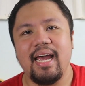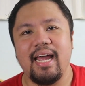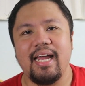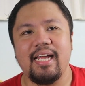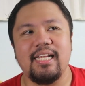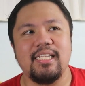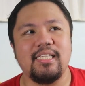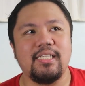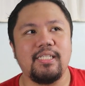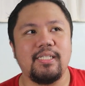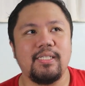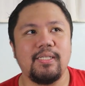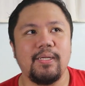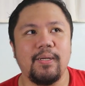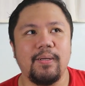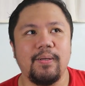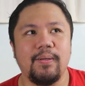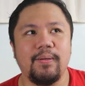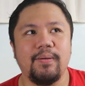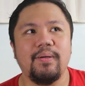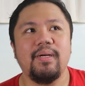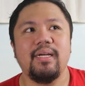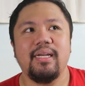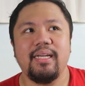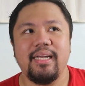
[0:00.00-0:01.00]
And
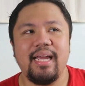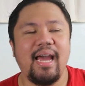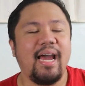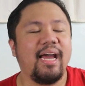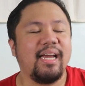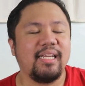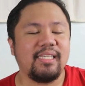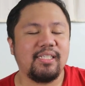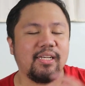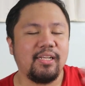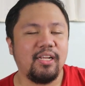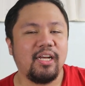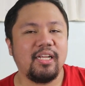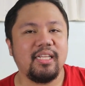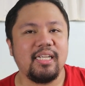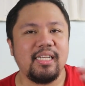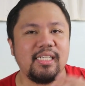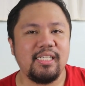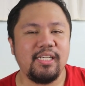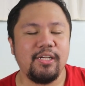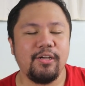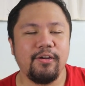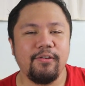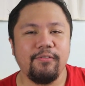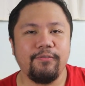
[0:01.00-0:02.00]
so yeah, it's a lot
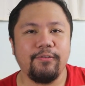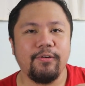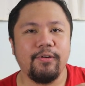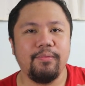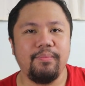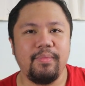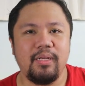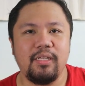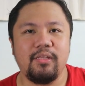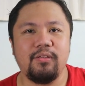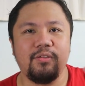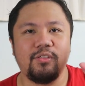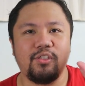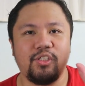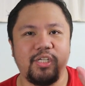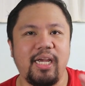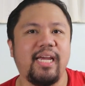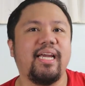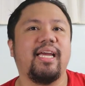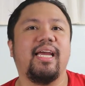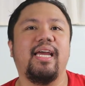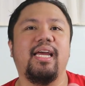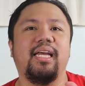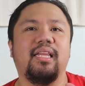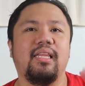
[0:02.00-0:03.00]
easier for me to
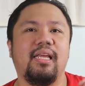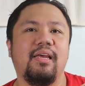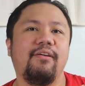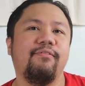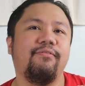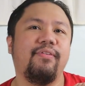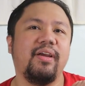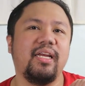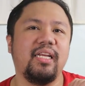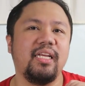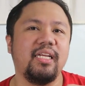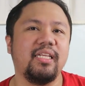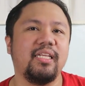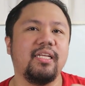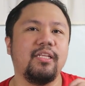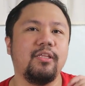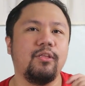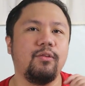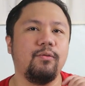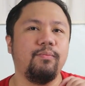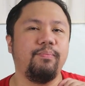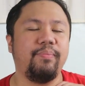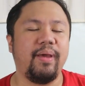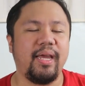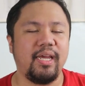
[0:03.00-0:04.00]
check it if I
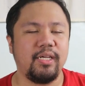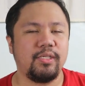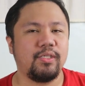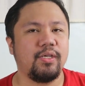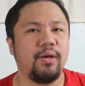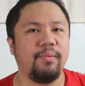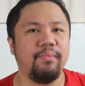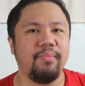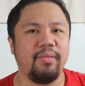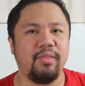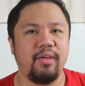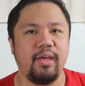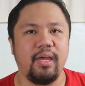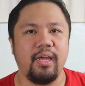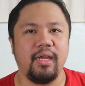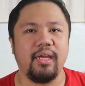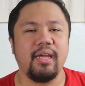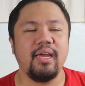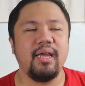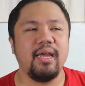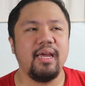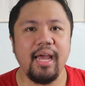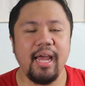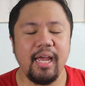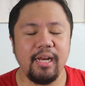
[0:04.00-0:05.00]
needed to pay something.
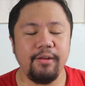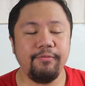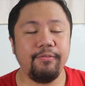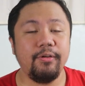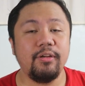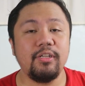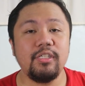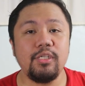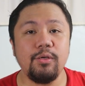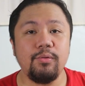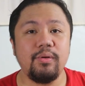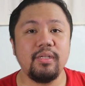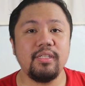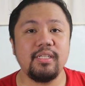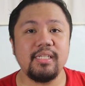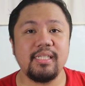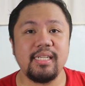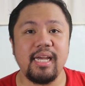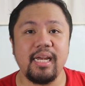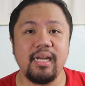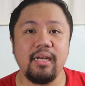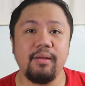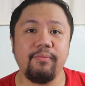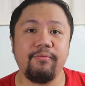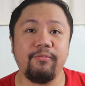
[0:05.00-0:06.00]
And if you also want to
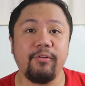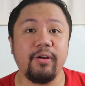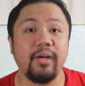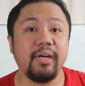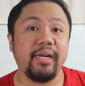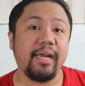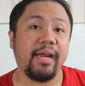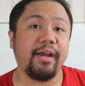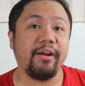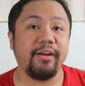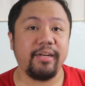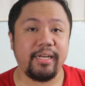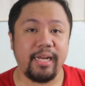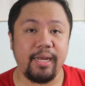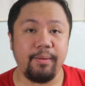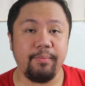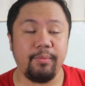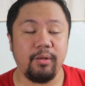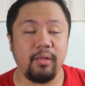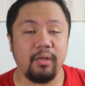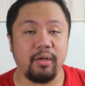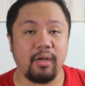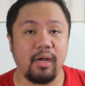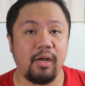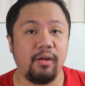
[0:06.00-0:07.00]
sign up for an
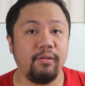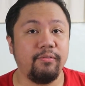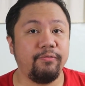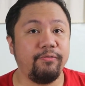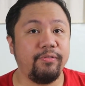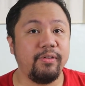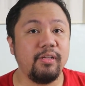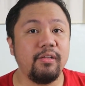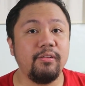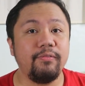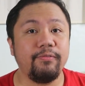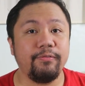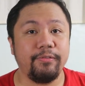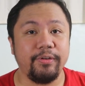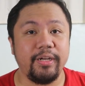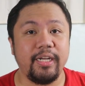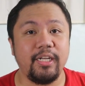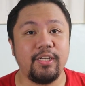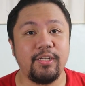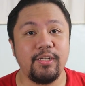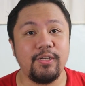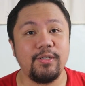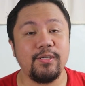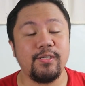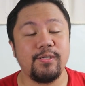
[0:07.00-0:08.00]
Airtable account, feel
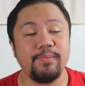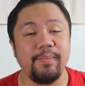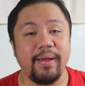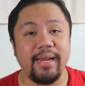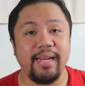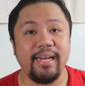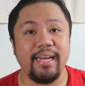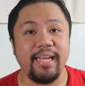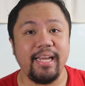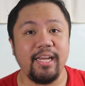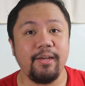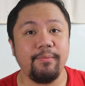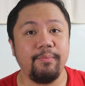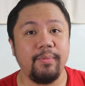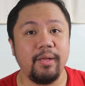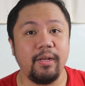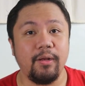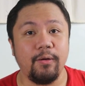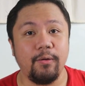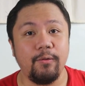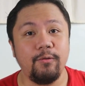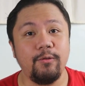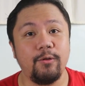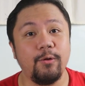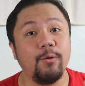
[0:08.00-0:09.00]
free to use my link
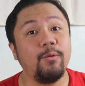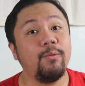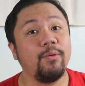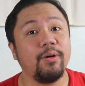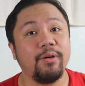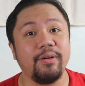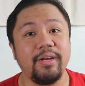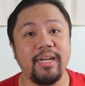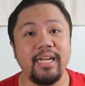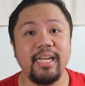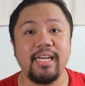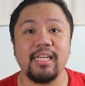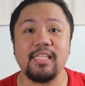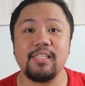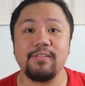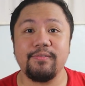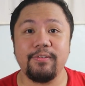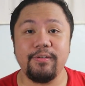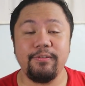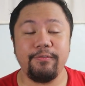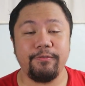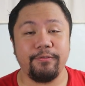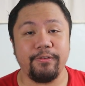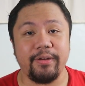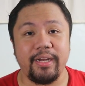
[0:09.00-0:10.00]
below. Don't worry, it's
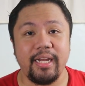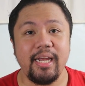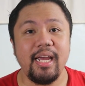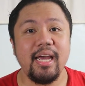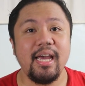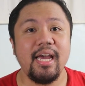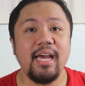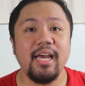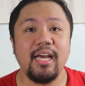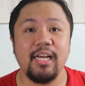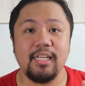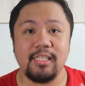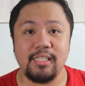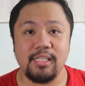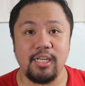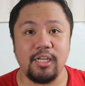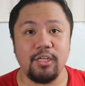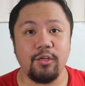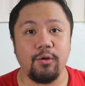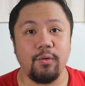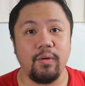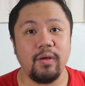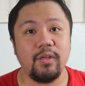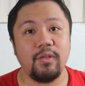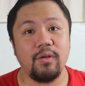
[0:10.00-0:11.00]
for free, it's
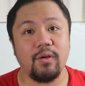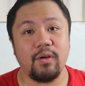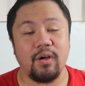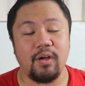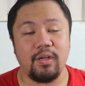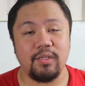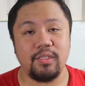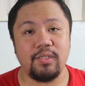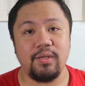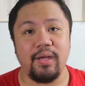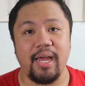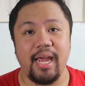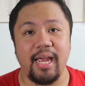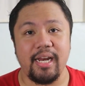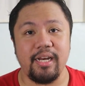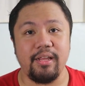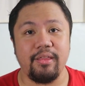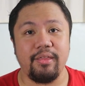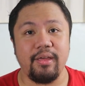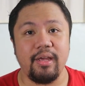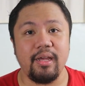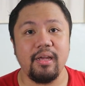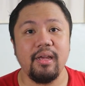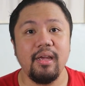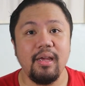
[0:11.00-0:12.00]
not going to cost you
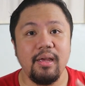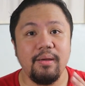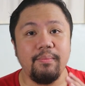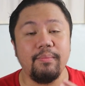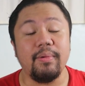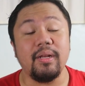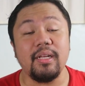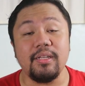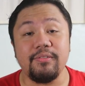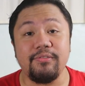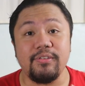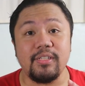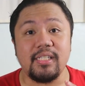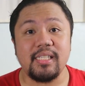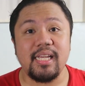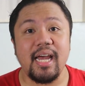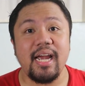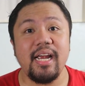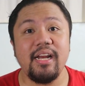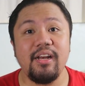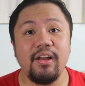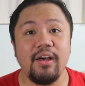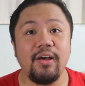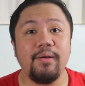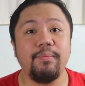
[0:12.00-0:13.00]
anything. But if you
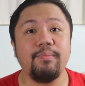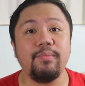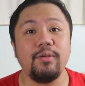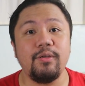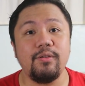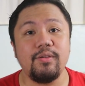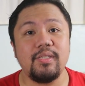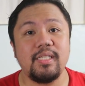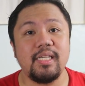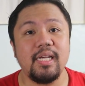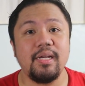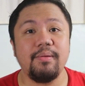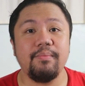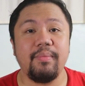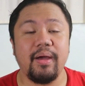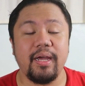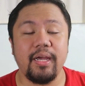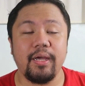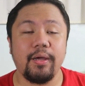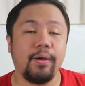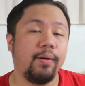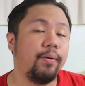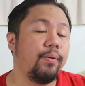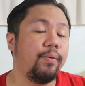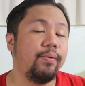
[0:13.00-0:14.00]
sign up using
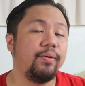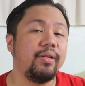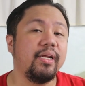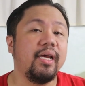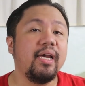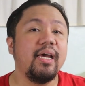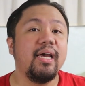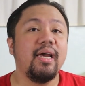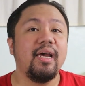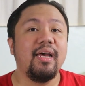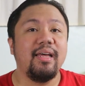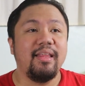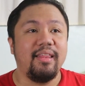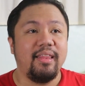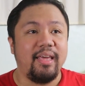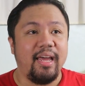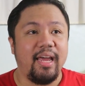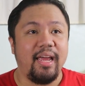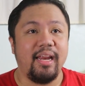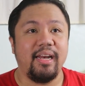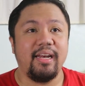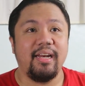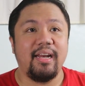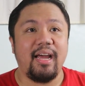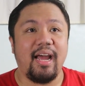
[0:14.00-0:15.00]
my code,
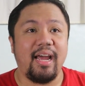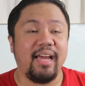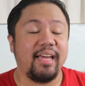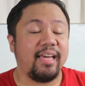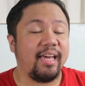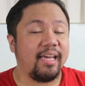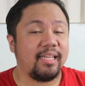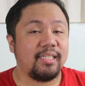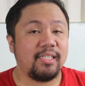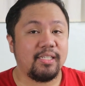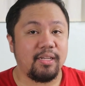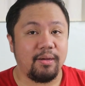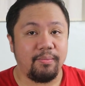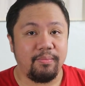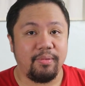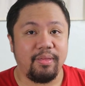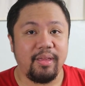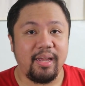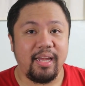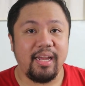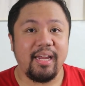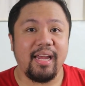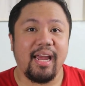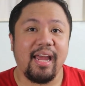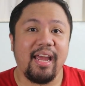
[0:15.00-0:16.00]
then I get
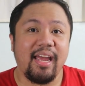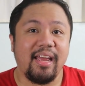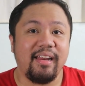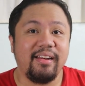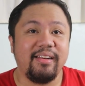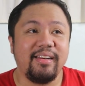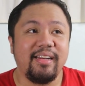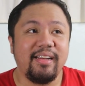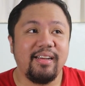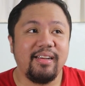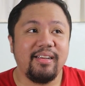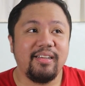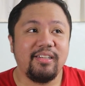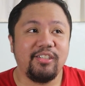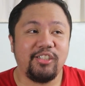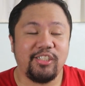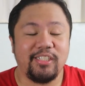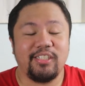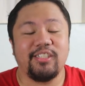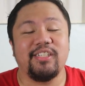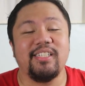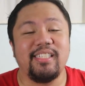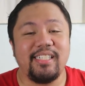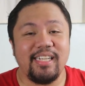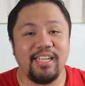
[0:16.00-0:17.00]
something, and
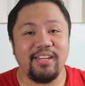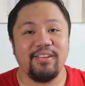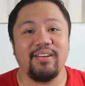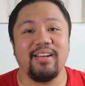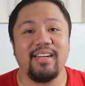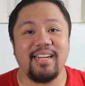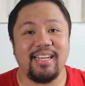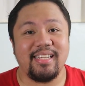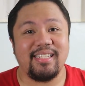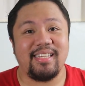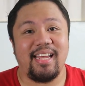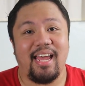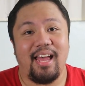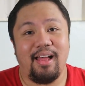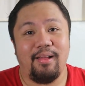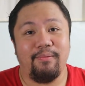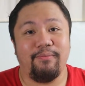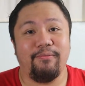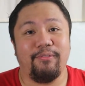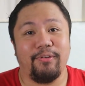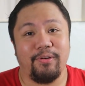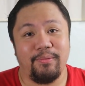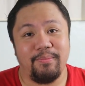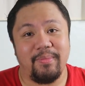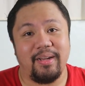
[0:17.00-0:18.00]
just consider it as
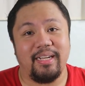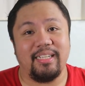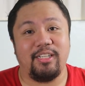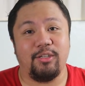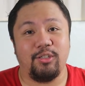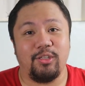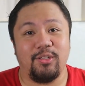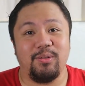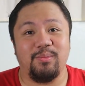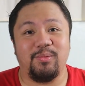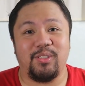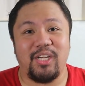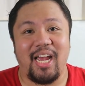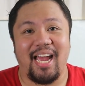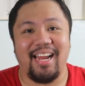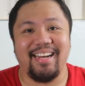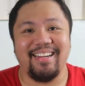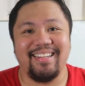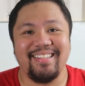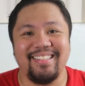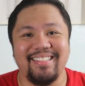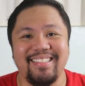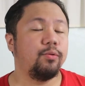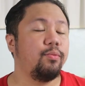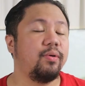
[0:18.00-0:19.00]
help for my YouTube
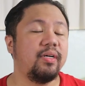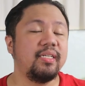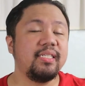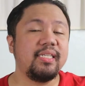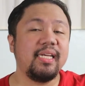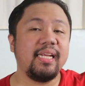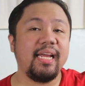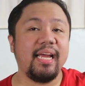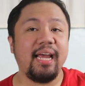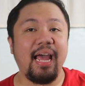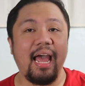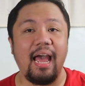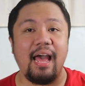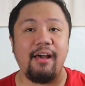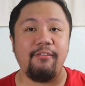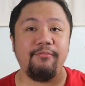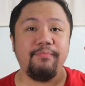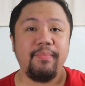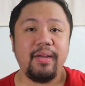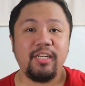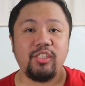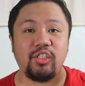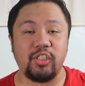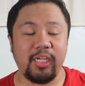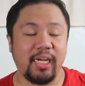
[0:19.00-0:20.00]
channel. So once that I
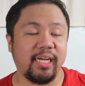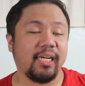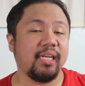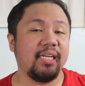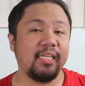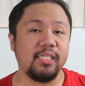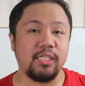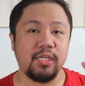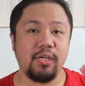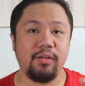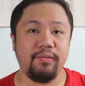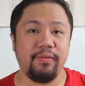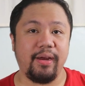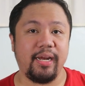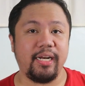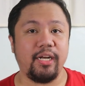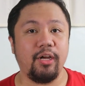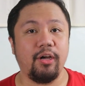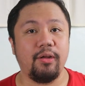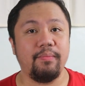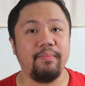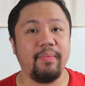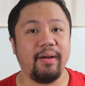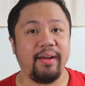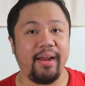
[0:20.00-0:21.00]
have my checklist
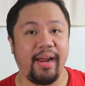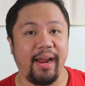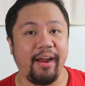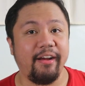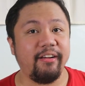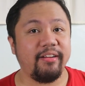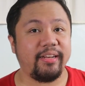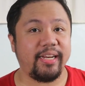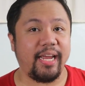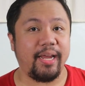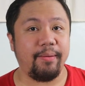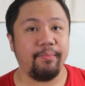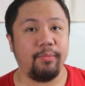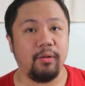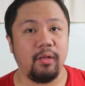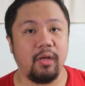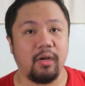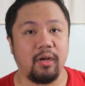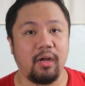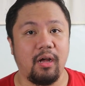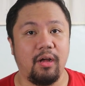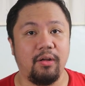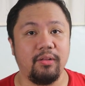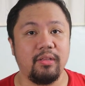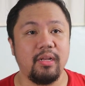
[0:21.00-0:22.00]
already on my Airtable
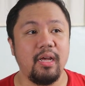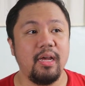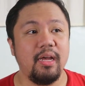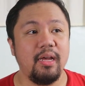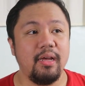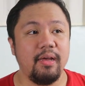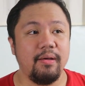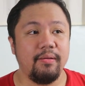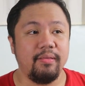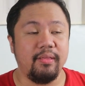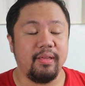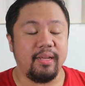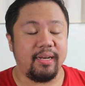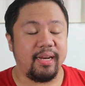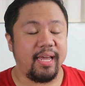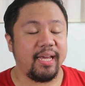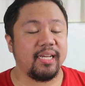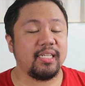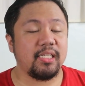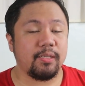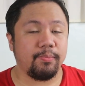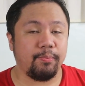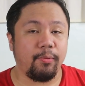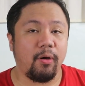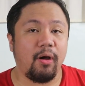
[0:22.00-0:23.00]
account, the
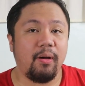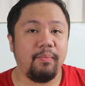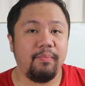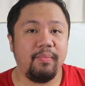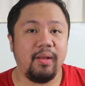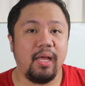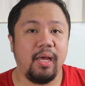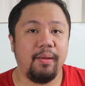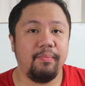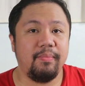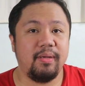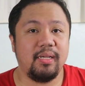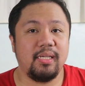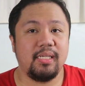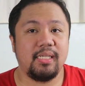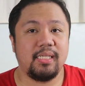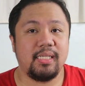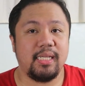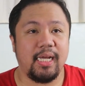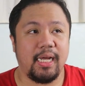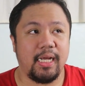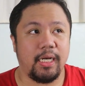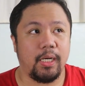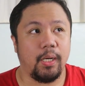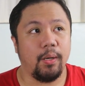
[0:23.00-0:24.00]
next problem
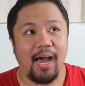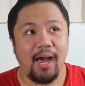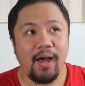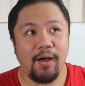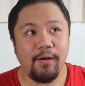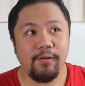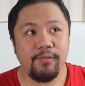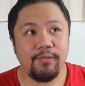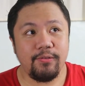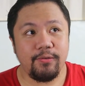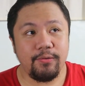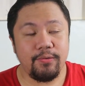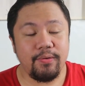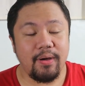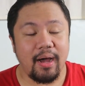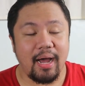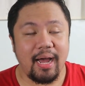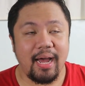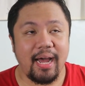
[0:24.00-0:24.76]
is that how do